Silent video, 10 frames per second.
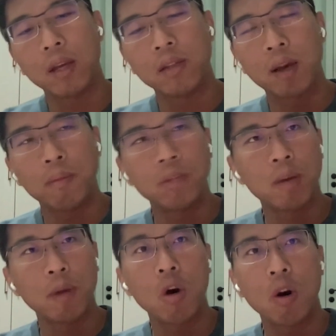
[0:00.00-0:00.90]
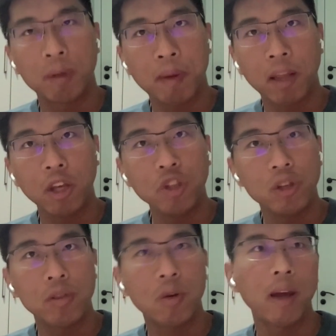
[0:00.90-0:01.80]
some
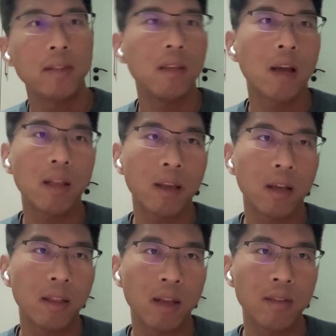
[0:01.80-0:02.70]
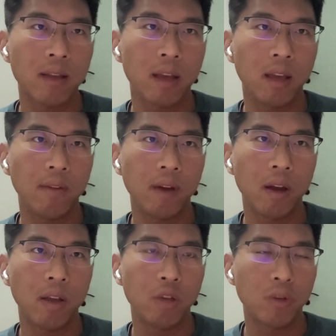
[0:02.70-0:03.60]
co-optimization. So I think that's a
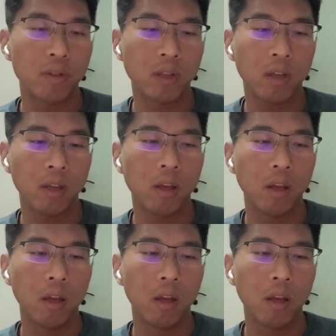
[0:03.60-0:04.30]
interesting